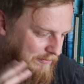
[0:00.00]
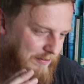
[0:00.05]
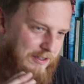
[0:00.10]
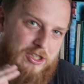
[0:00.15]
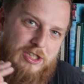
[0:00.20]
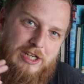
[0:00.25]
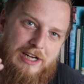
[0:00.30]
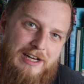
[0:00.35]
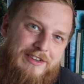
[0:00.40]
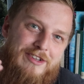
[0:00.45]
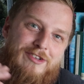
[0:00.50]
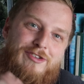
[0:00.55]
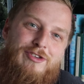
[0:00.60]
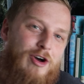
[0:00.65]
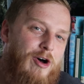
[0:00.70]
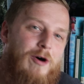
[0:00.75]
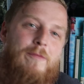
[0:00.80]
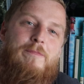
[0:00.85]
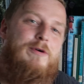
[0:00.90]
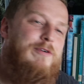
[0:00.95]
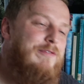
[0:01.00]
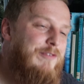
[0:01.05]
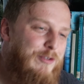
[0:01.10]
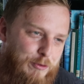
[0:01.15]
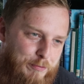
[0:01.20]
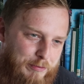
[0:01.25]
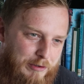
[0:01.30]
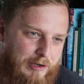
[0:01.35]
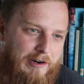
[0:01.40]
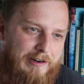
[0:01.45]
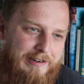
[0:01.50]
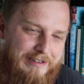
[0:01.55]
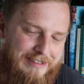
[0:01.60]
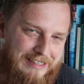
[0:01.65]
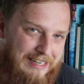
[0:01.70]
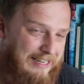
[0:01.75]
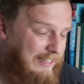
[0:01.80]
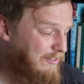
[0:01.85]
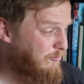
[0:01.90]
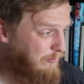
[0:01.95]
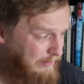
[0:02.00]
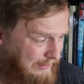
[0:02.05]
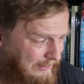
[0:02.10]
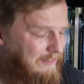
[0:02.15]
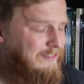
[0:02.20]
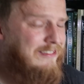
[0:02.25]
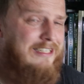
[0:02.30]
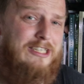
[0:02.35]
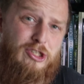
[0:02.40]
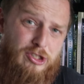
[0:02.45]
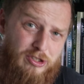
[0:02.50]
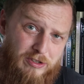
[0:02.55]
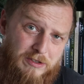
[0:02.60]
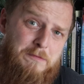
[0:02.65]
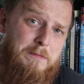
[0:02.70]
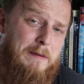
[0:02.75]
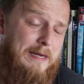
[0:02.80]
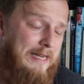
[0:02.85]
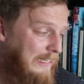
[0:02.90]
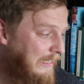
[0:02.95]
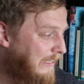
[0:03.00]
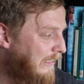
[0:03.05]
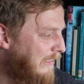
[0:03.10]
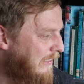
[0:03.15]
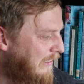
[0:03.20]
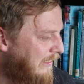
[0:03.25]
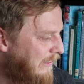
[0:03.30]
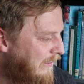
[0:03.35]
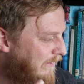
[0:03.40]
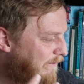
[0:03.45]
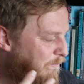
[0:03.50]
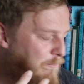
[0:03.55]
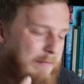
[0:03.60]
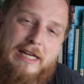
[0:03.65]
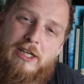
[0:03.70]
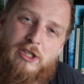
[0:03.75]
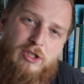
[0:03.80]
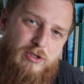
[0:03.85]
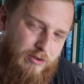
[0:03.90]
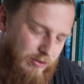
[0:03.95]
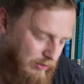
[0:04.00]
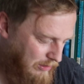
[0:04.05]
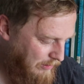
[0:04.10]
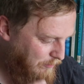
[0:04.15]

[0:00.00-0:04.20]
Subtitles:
fish are the top of your priority list, or at least they should be. Make sure